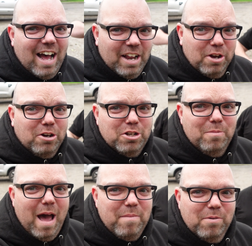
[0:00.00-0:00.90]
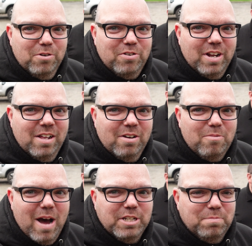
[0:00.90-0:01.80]
And you also might be wondering,
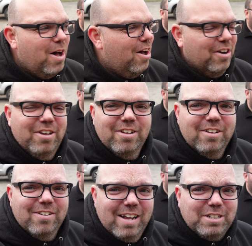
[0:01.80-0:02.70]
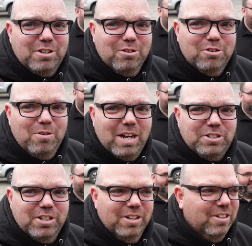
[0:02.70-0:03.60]
where's Mark? Well, that's a good
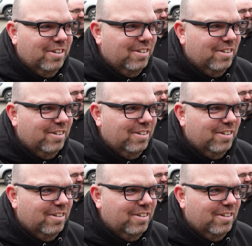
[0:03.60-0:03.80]
question.